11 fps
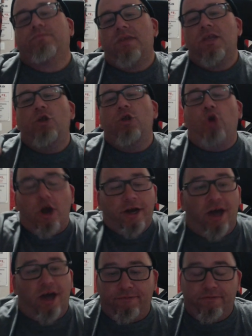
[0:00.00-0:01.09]
long
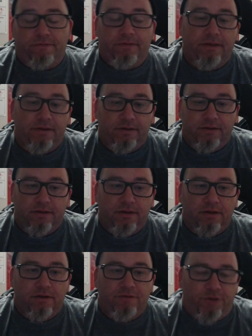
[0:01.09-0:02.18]
enough
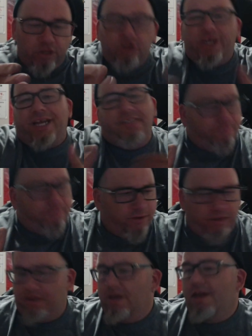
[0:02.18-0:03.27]
for the, like I said, for
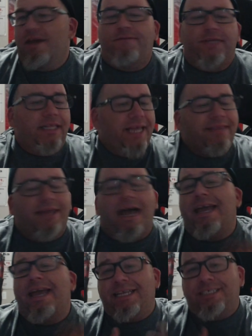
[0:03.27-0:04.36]
the length I
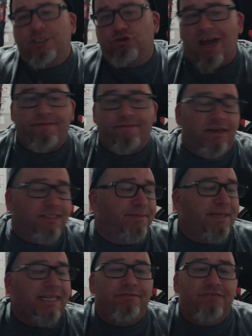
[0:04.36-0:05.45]
had to drive. Now, somebody
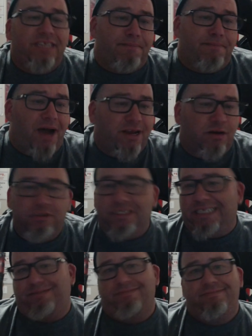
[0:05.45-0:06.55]
that lives nearby goes,
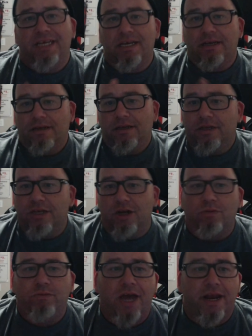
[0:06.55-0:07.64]
that's, you
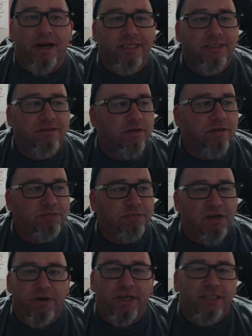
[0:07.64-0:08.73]
had a nice
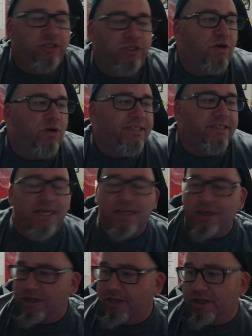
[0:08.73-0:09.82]
experience. You're going to go out to
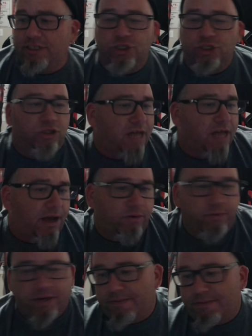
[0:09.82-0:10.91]
dinner. You're going to chill out,
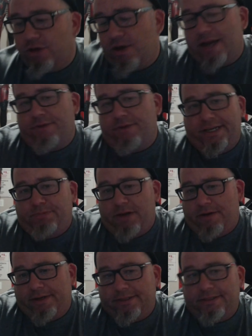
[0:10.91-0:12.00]
whatever. You had a great
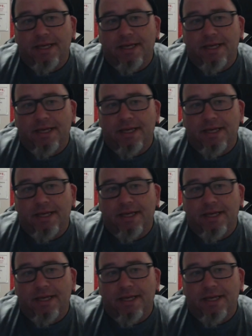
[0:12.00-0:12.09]
experience.